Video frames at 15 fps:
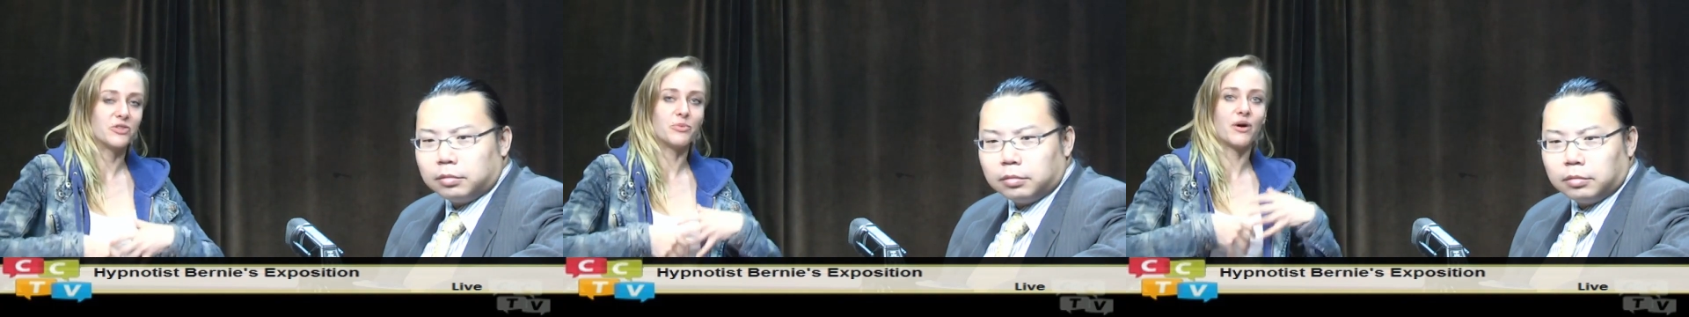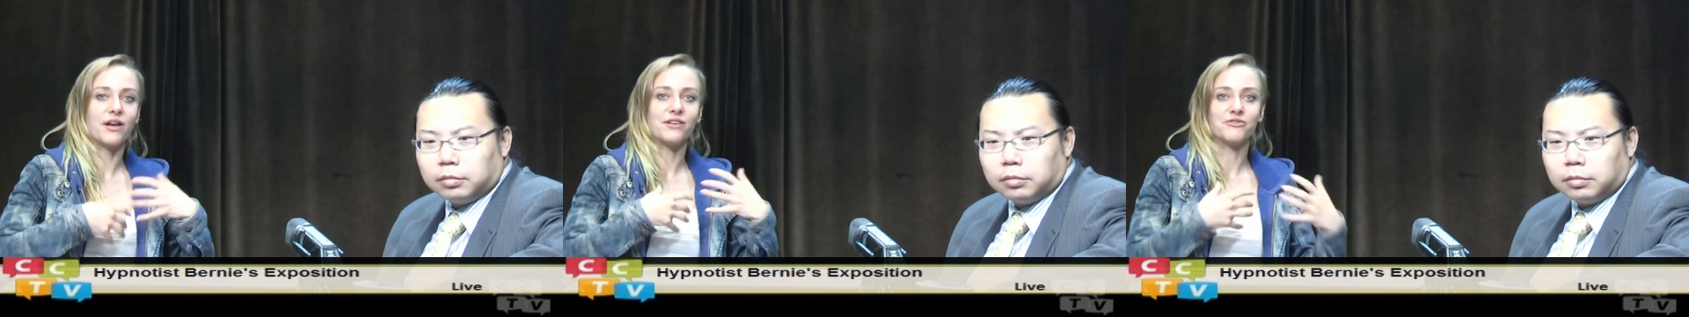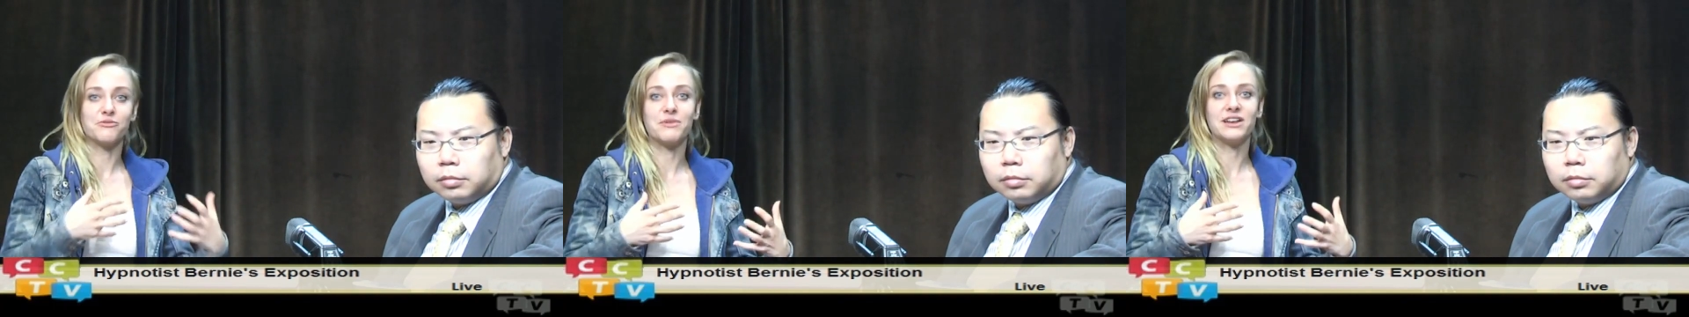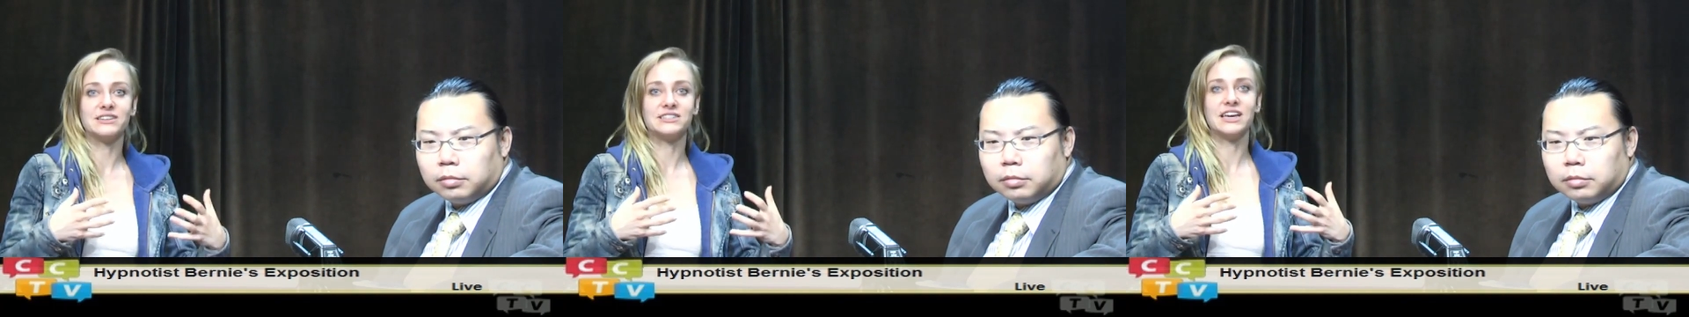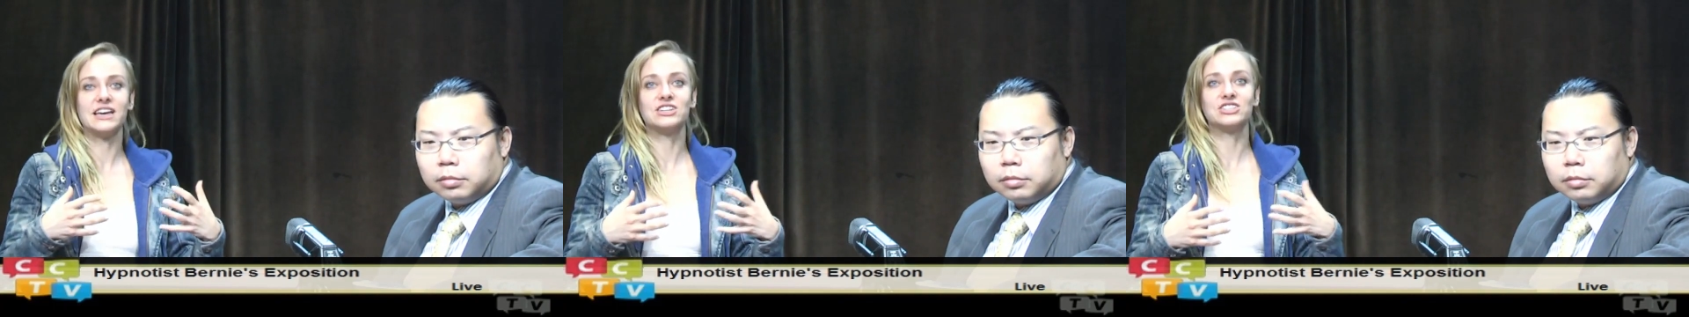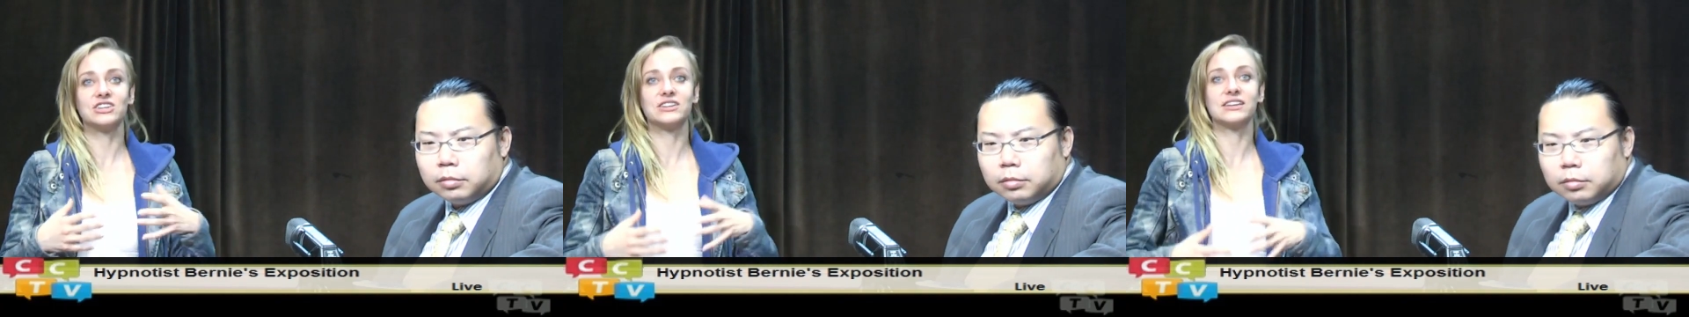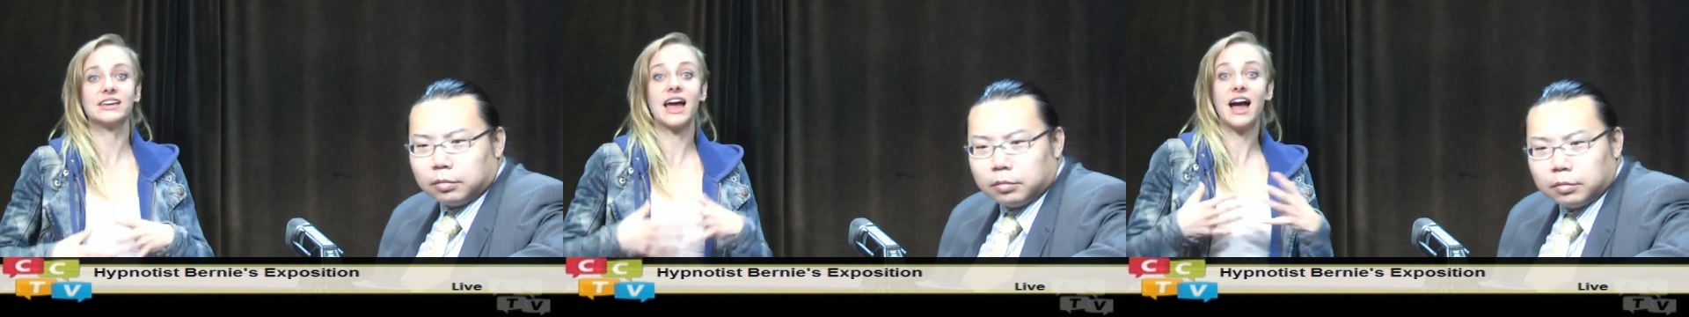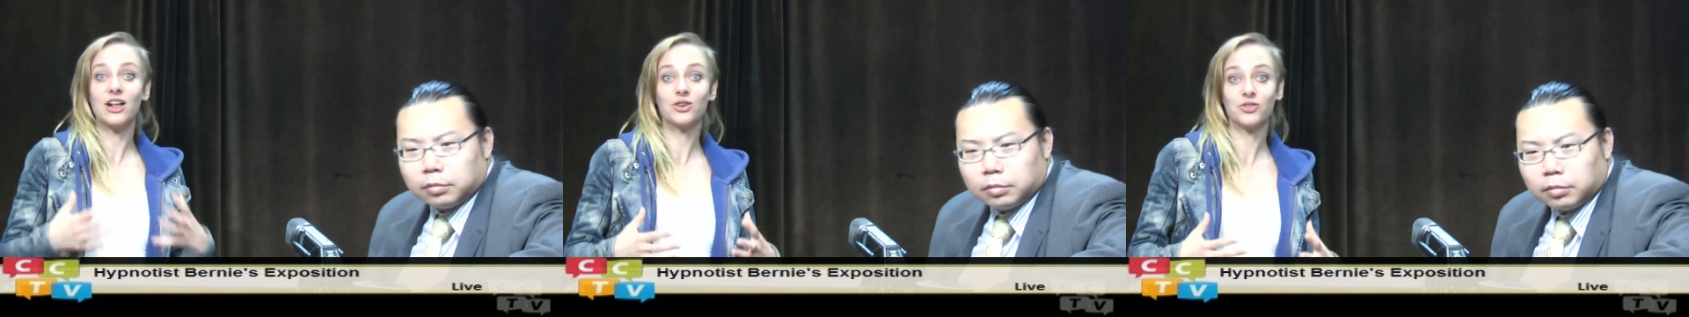Speaker 1: the body for meditation,
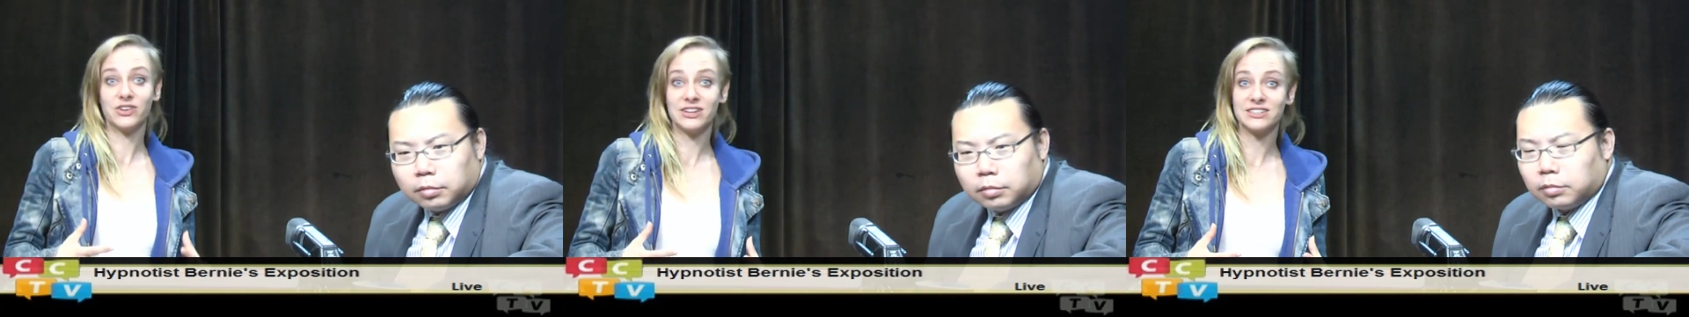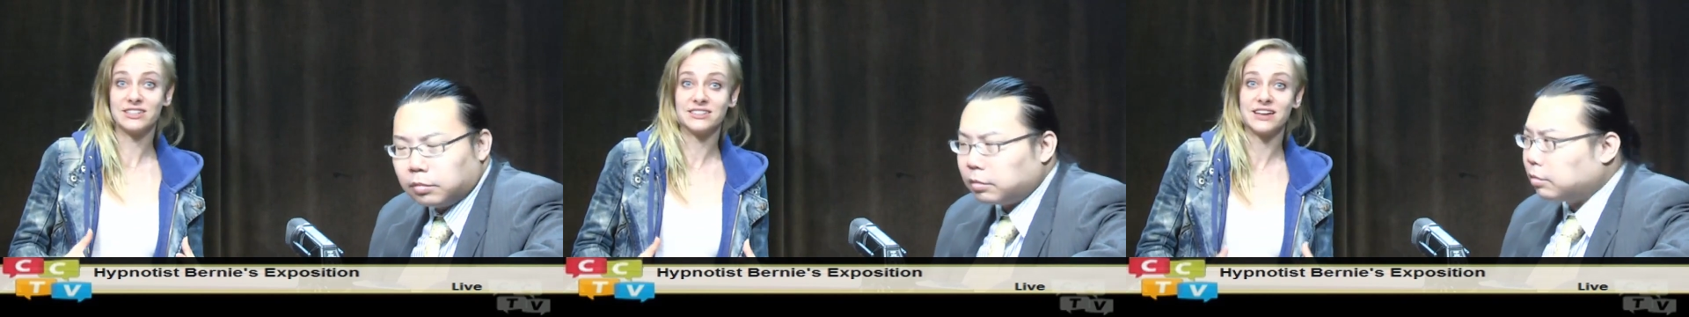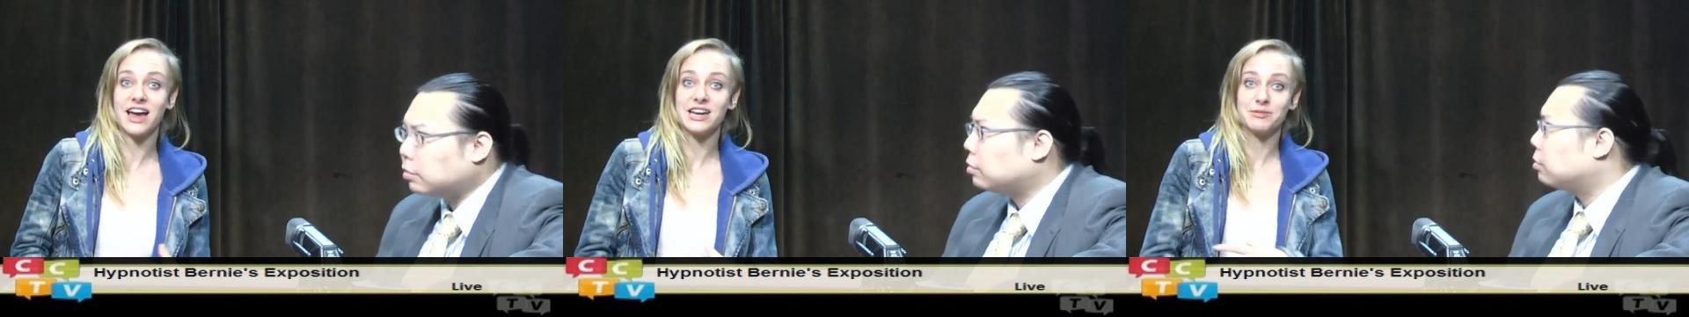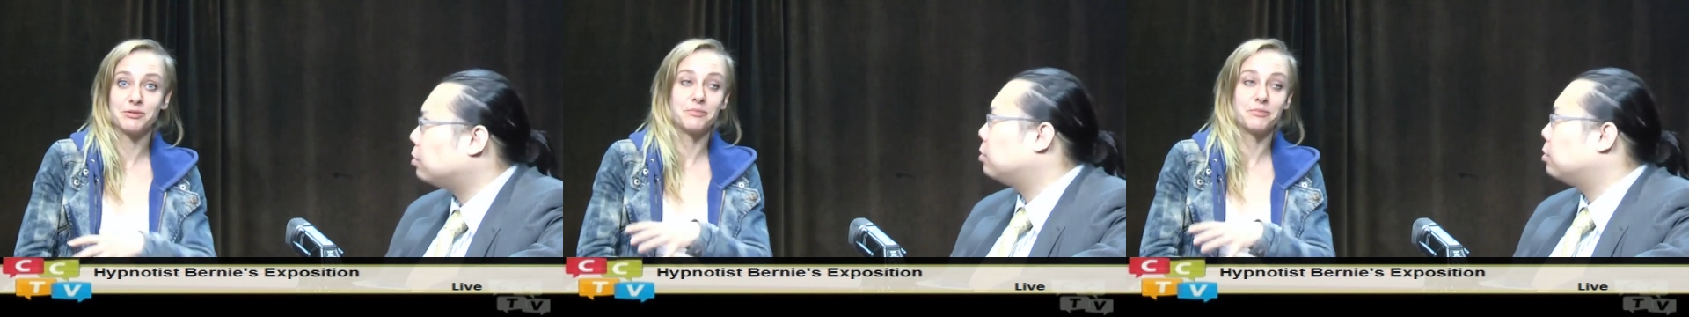Kalari is designed to